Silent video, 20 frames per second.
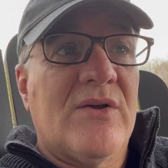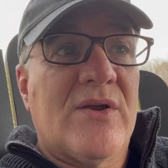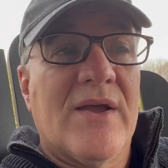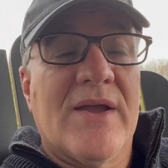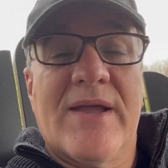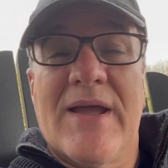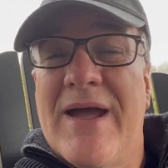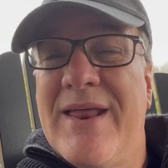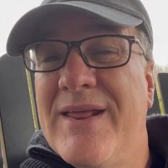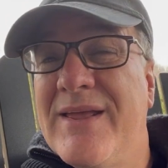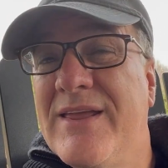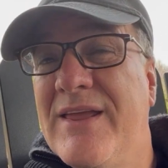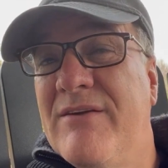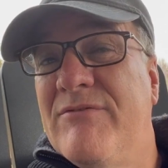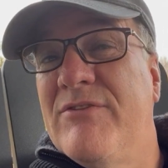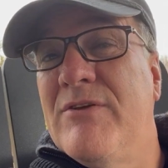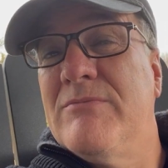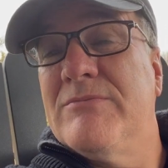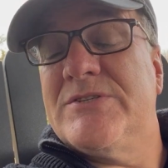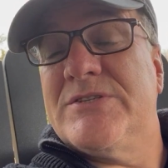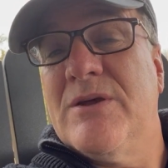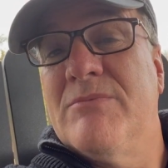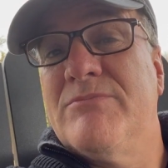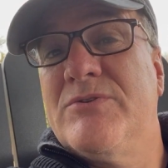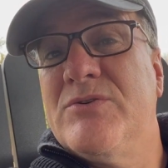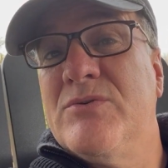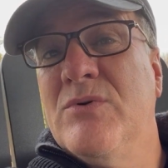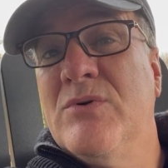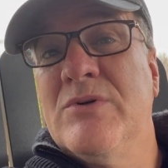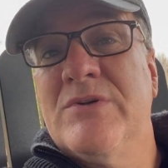You can kind of give them
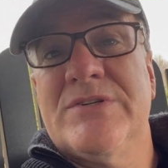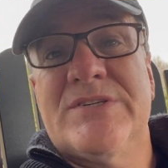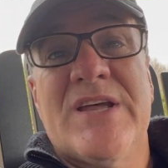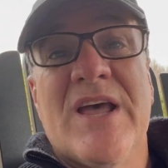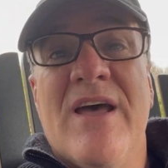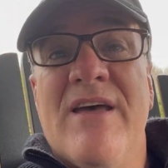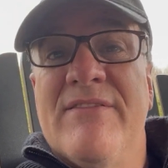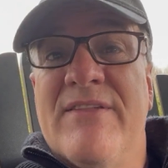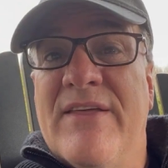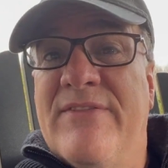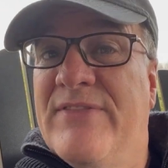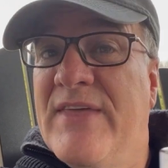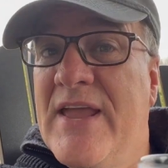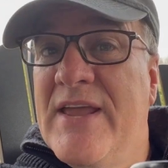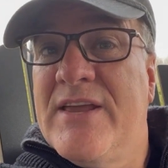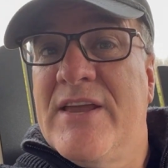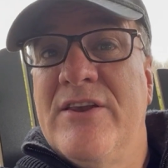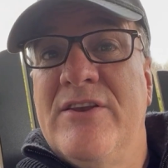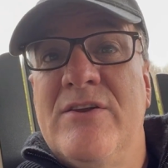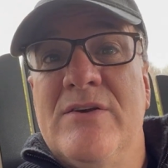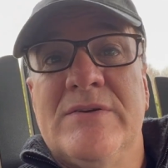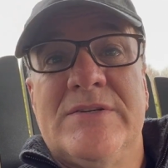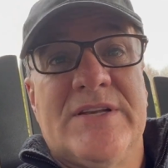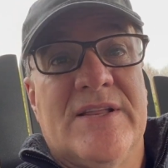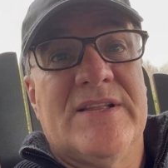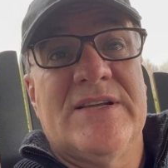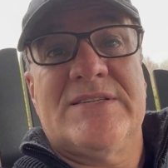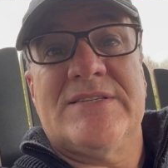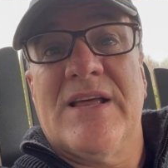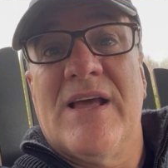some tools that they can use
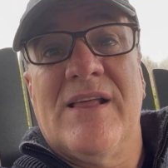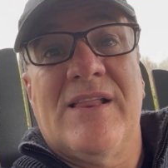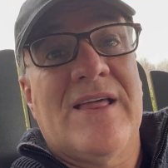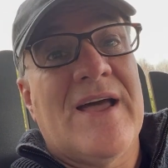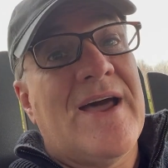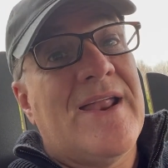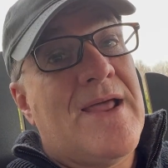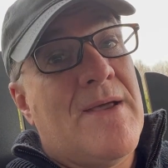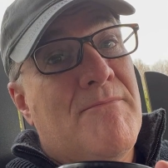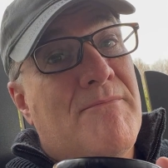and this like that.